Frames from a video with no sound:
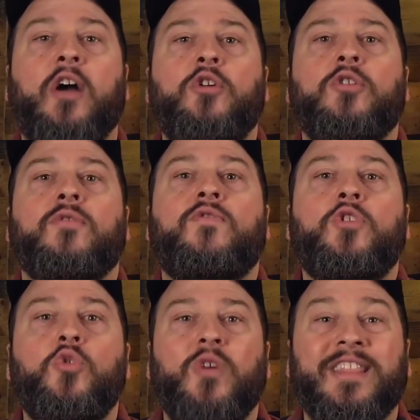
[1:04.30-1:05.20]
you to
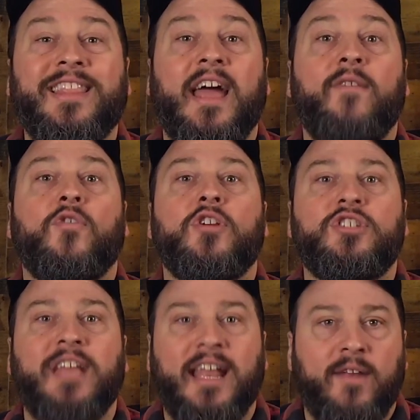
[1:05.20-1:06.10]
view and
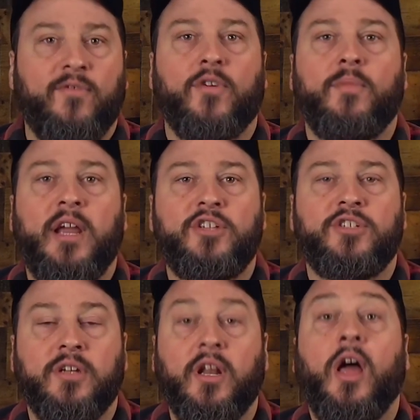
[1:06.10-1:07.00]
leverage that
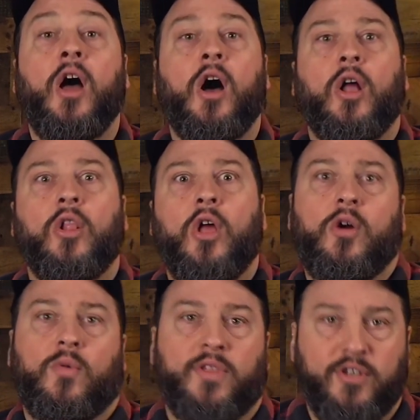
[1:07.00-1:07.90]
information
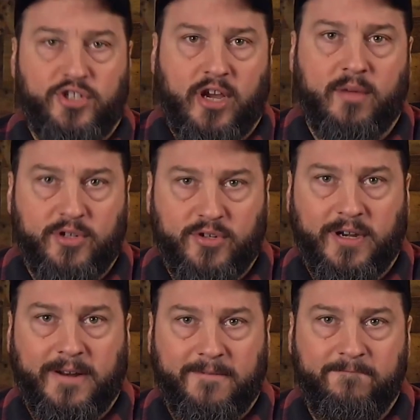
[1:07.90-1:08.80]
along with the
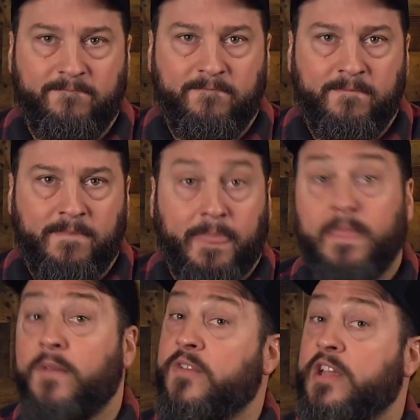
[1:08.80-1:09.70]
geometry. And
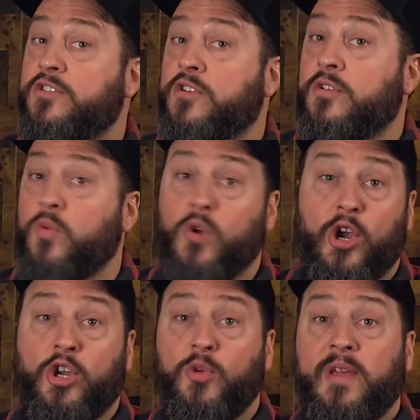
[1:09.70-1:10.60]
the feature that we're
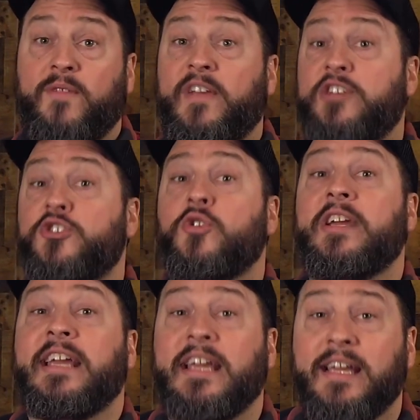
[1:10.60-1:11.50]
going to be
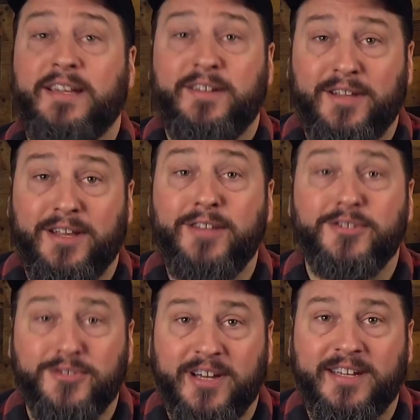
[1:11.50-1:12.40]
featuring to
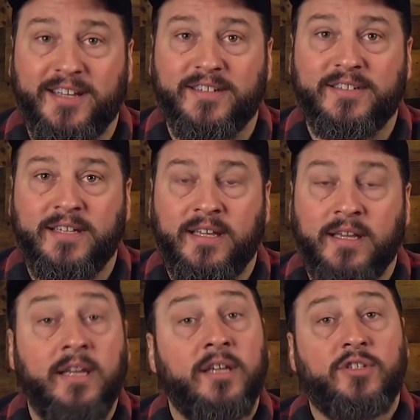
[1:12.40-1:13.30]
illustrate this
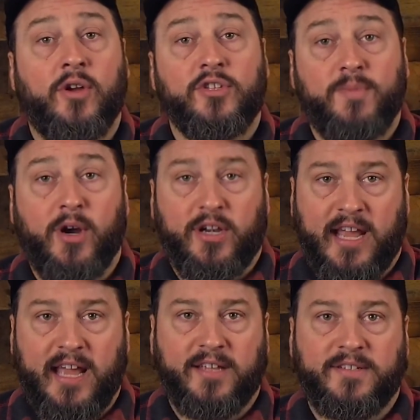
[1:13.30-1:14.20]
is called smart
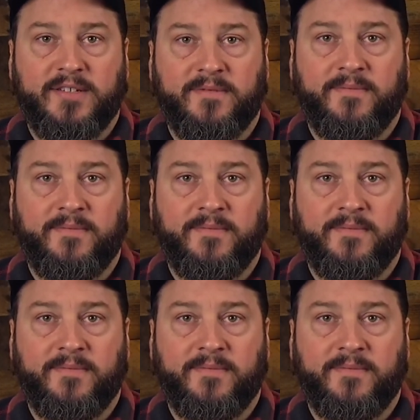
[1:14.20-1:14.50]
tags.